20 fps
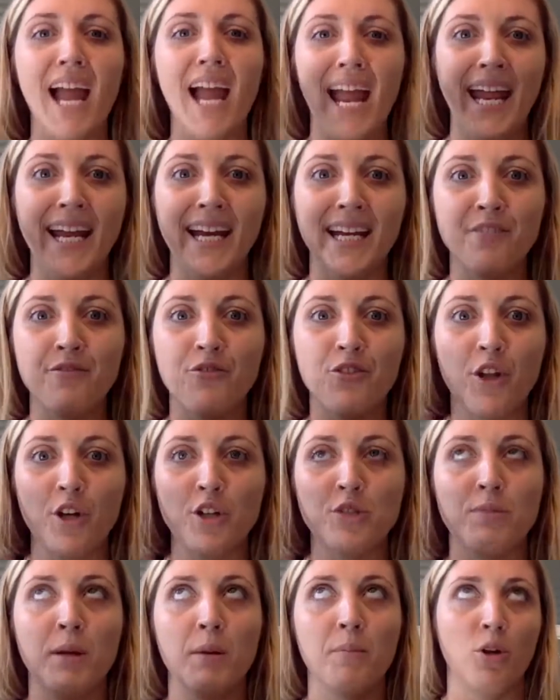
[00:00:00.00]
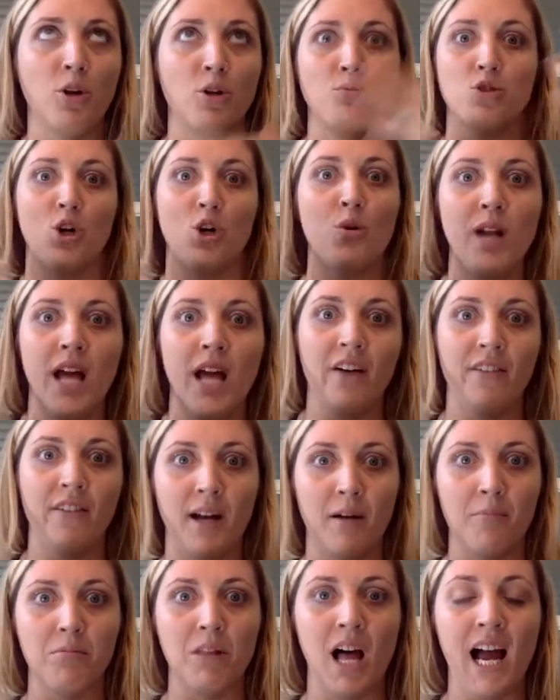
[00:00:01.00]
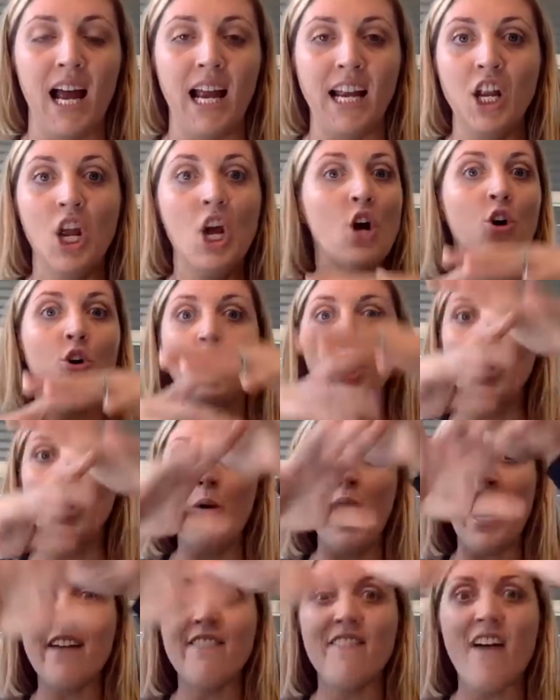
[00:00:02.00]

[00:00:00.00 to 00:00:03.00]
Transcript: And for those people who don't have an upline, you have